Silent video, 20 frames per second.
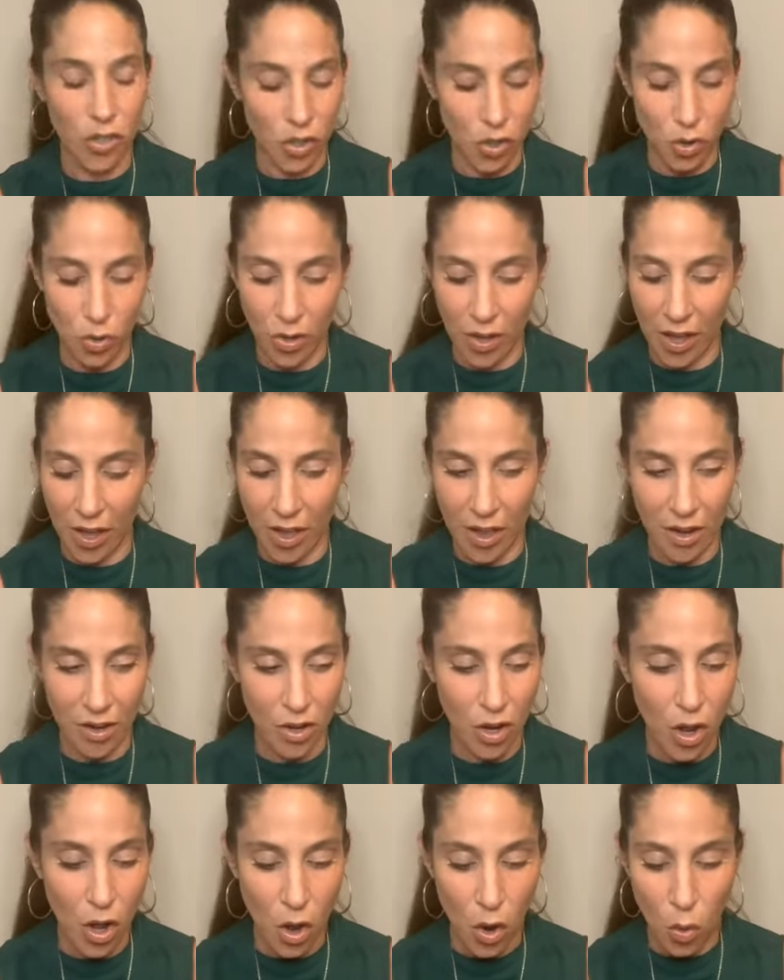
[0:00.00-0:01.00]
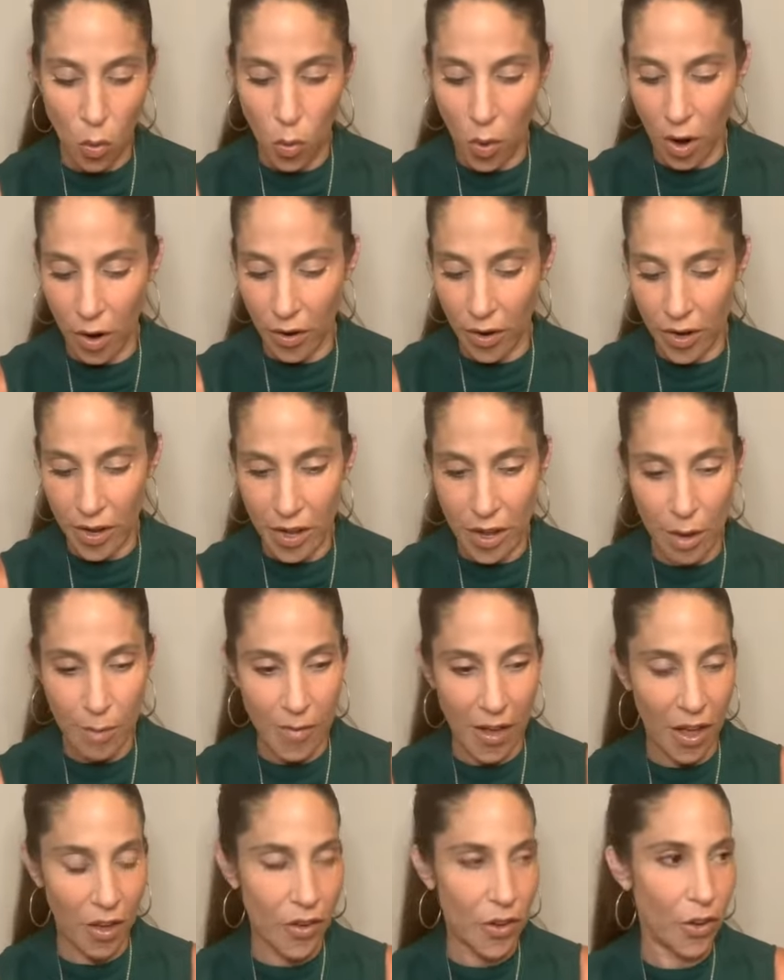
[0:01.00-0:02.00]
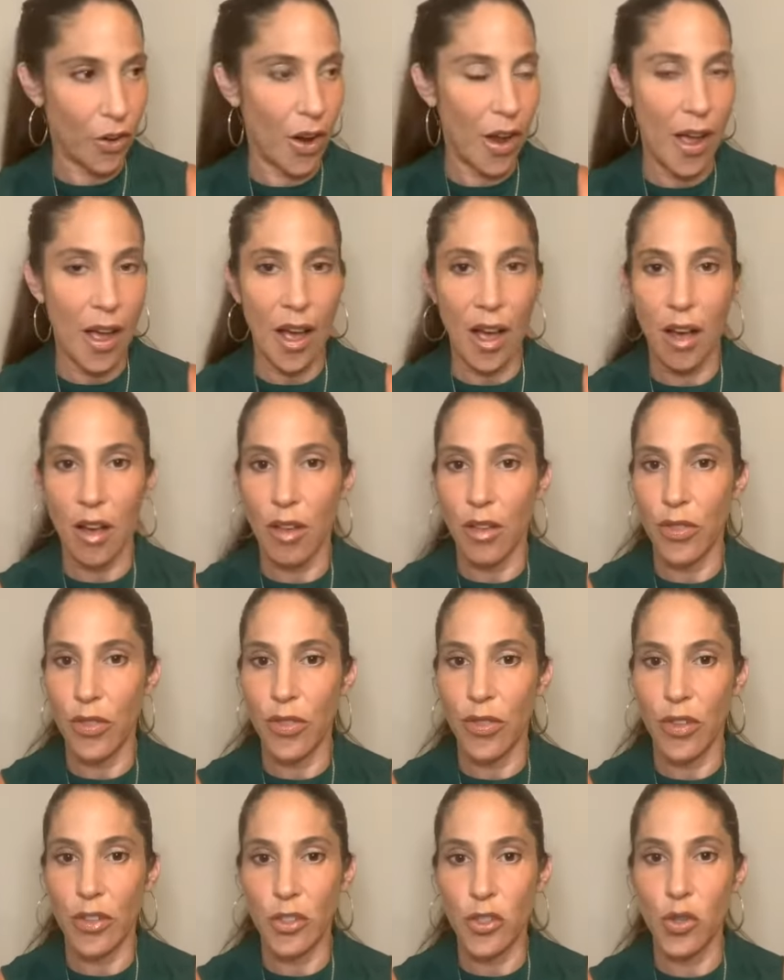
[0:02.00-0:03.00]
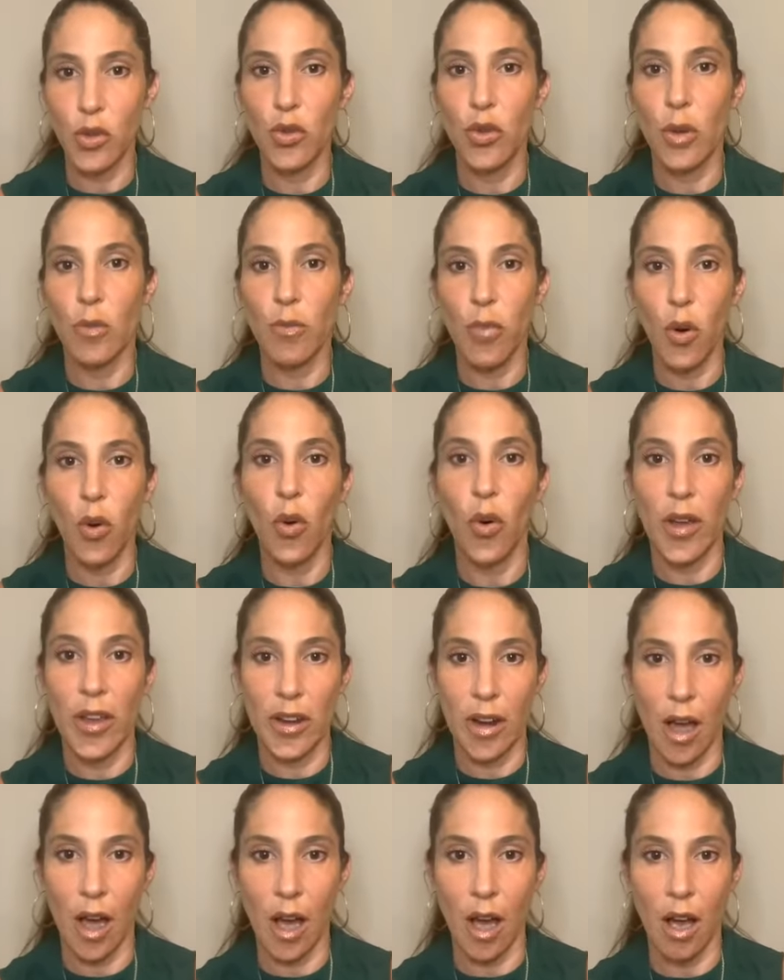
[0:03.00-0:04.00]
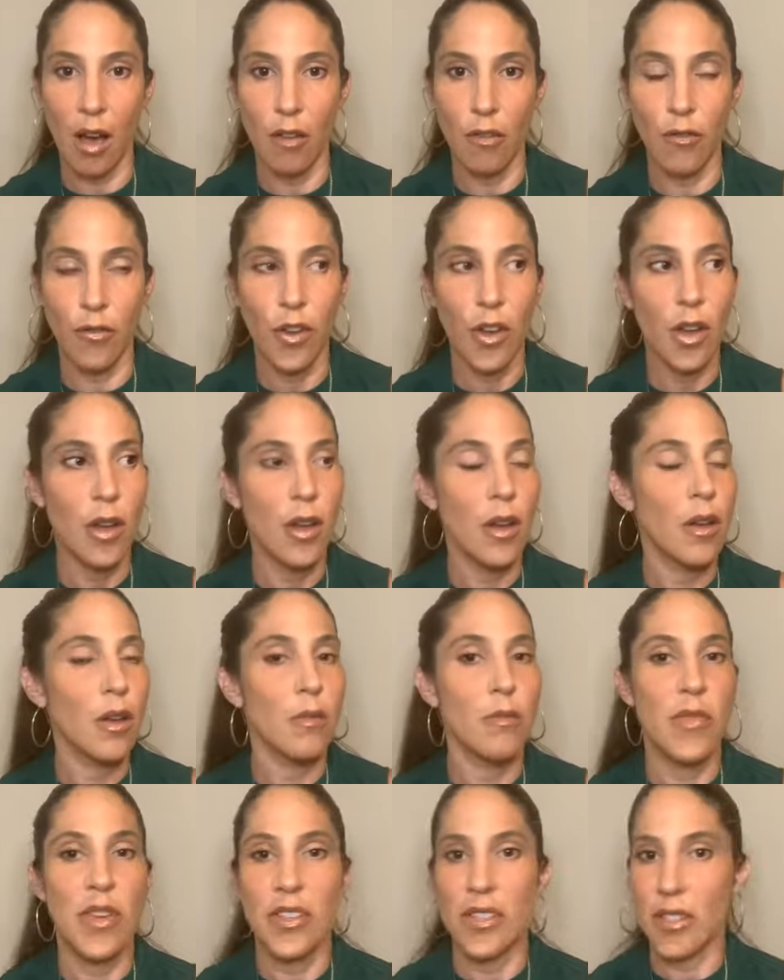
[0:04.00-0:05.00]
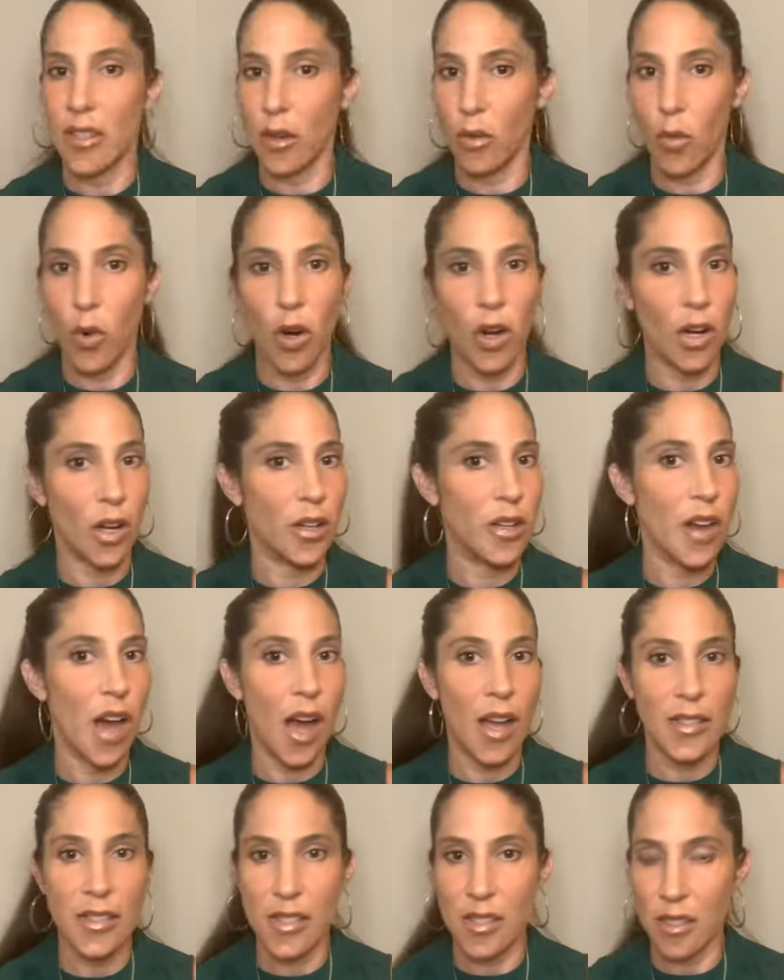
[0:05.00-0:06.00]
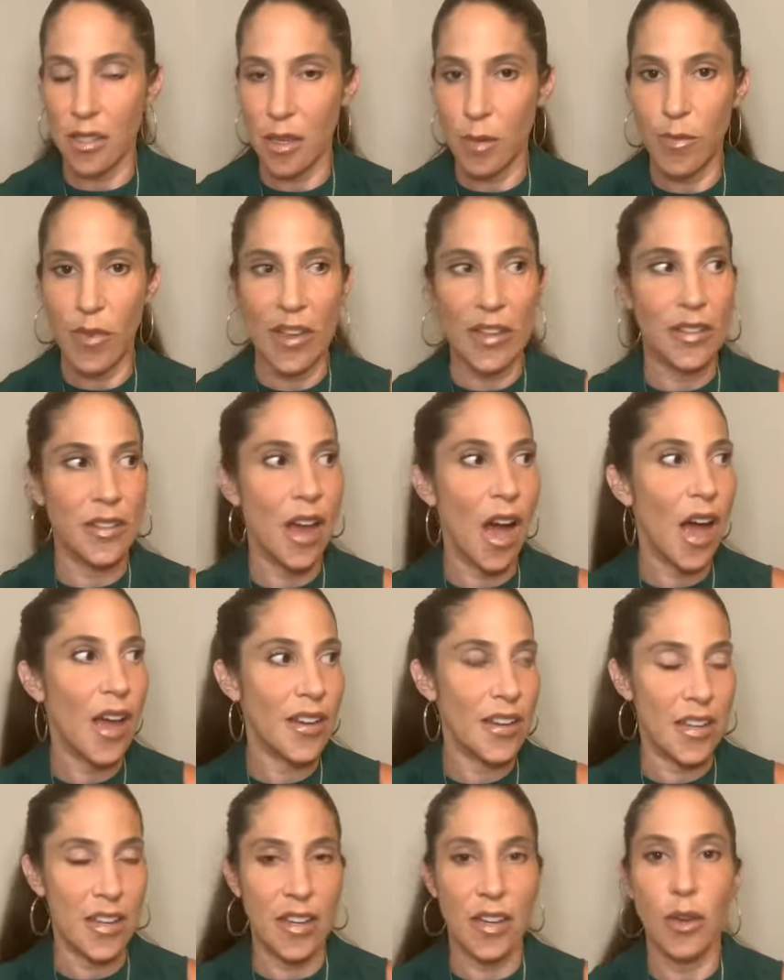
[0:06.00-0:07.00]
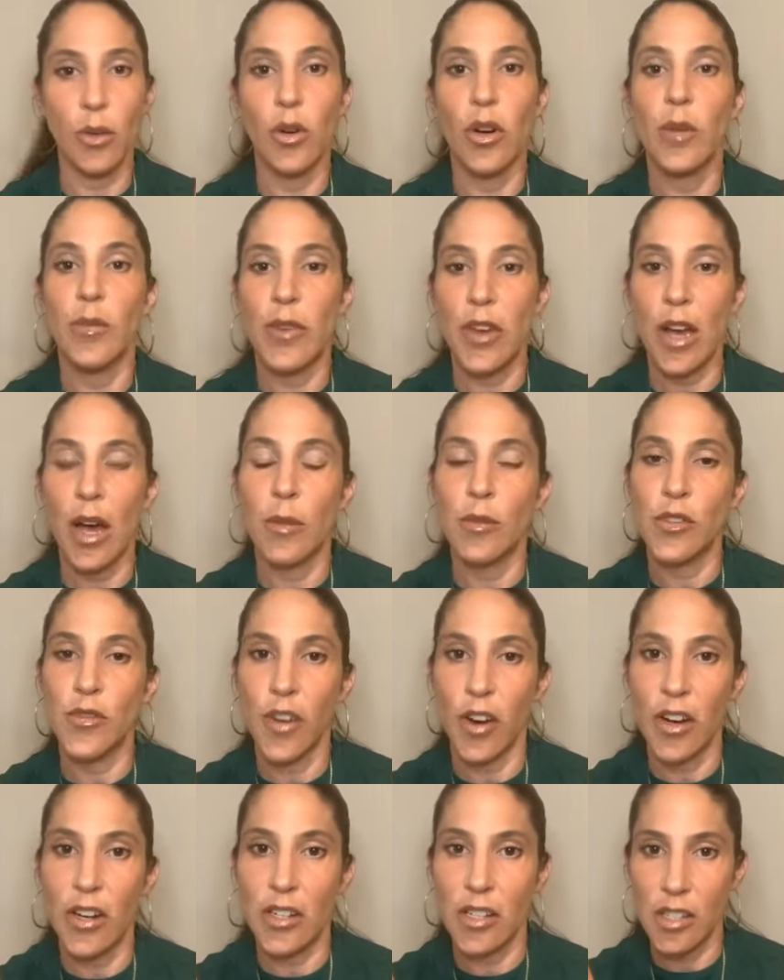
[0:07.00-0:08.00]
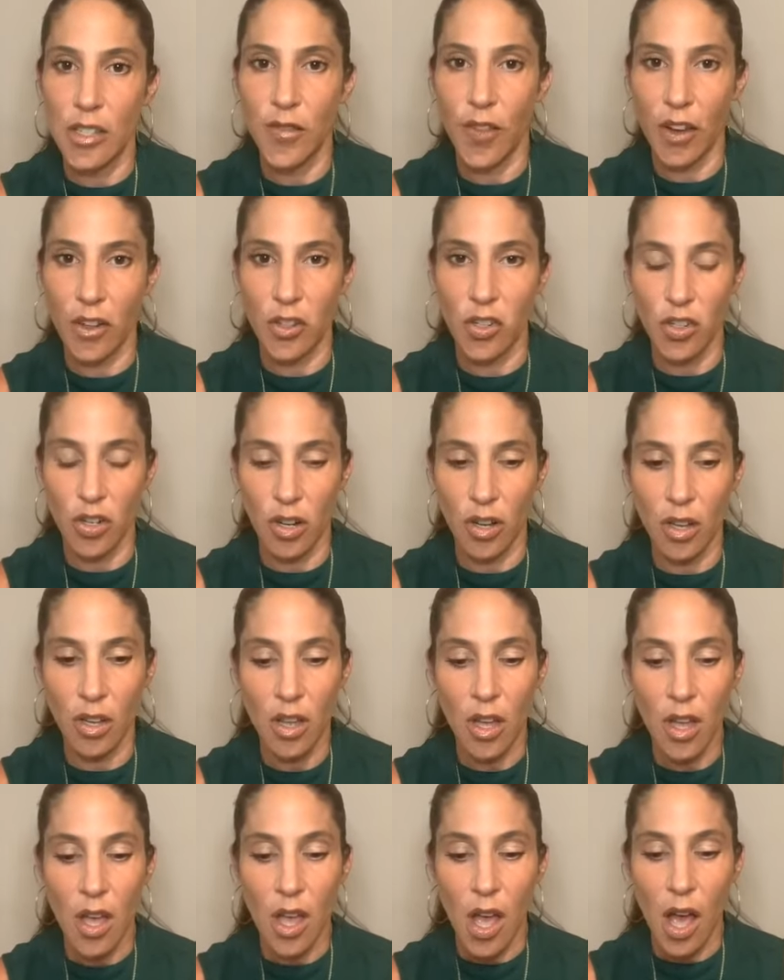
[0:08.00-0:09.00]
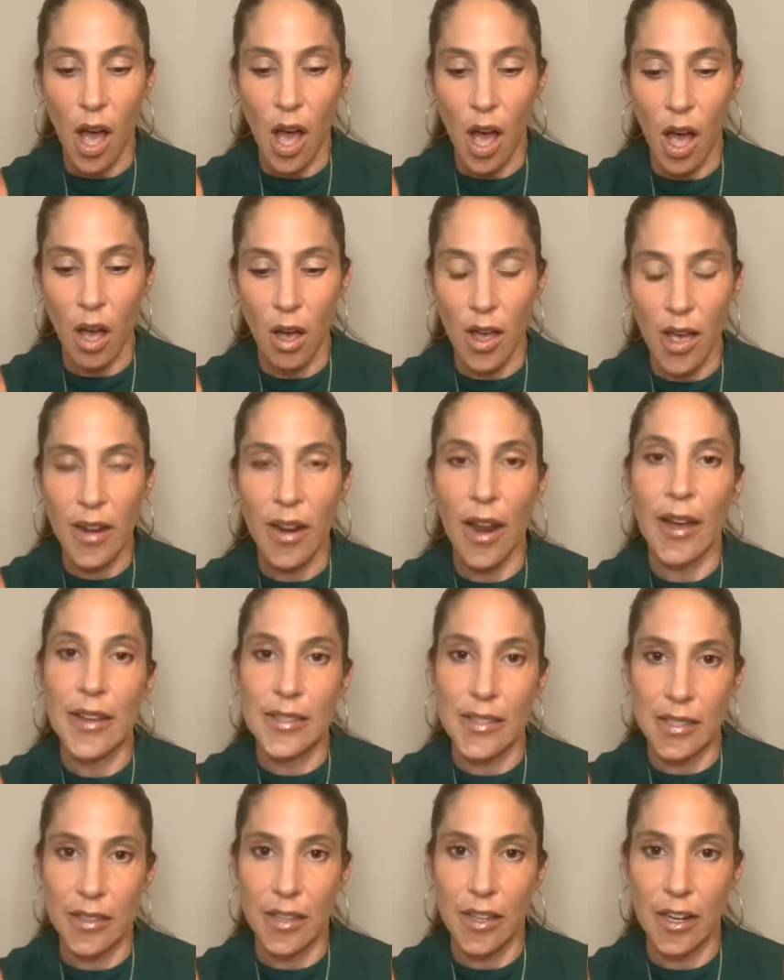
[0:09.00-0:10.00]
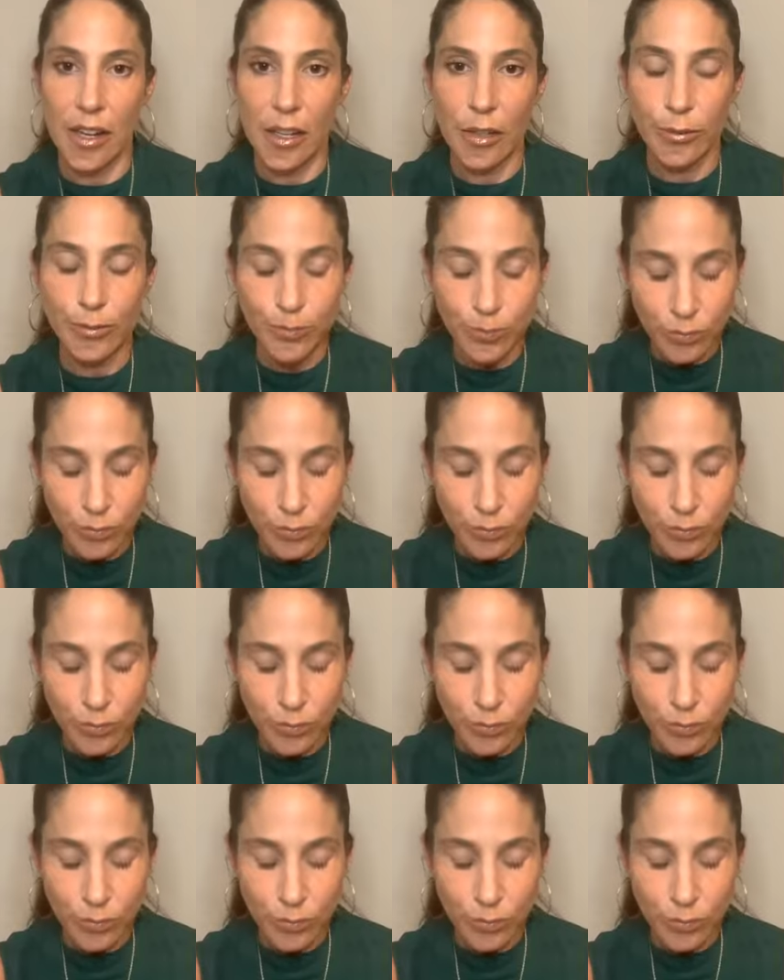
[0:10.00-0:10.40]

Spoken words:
You can worry about your health to the point of missing work, not sleeping, not eating, where it becomes very dysfunctional and isolating.